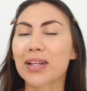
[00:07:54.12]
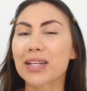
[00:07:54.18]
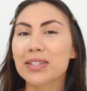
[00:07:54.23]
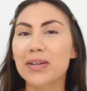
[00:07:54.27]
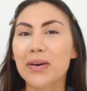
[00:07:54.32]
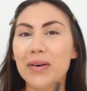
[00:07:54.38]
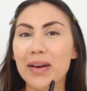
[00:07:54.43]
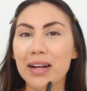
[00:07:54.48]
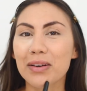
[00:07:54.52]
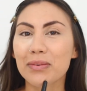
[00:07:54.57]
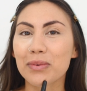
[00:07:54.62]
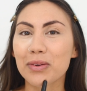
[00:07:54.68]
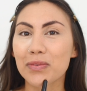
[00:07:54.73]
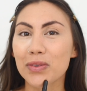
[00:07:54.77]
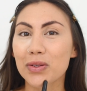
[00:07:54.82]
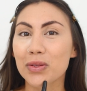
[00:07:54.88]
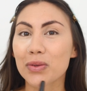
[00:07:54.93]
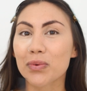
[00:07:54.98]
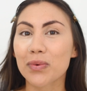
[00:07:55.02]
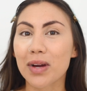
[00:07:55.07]
but let's go ahead and
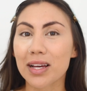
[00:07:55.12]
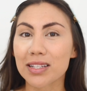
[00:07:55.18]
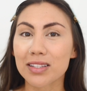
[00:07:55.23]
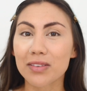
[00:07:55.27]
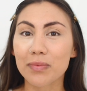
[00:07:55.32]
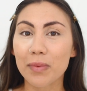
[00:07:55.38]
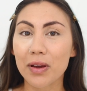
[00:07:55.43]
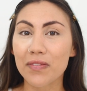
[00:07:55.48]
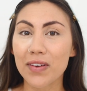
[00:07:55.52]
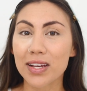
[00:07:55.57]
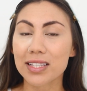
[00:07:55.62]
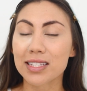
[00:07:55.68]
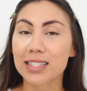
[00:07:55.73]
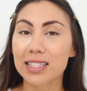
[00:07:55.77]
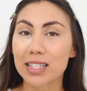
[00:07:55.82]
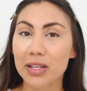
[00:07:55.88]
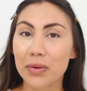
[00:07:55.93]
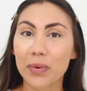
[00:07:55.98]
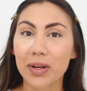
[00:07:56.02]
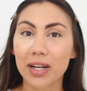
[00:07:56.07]
review the rest of my face
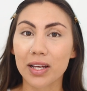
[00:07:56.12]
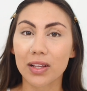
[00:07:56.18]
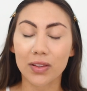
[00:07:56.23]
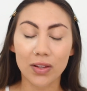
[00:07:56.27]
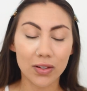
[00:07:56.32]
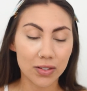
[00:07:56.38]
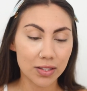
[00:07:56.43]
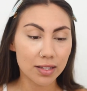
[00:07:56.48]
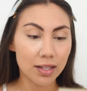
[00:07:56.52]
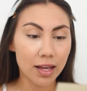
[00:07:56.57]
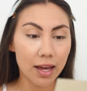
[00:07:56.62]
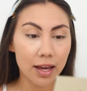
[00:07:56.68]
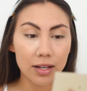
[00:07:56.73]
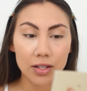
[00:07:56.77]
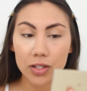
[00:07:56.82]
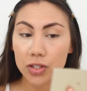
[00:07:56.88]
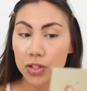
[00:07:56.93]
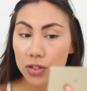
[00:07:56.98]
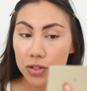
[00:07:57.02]
and see what it looks like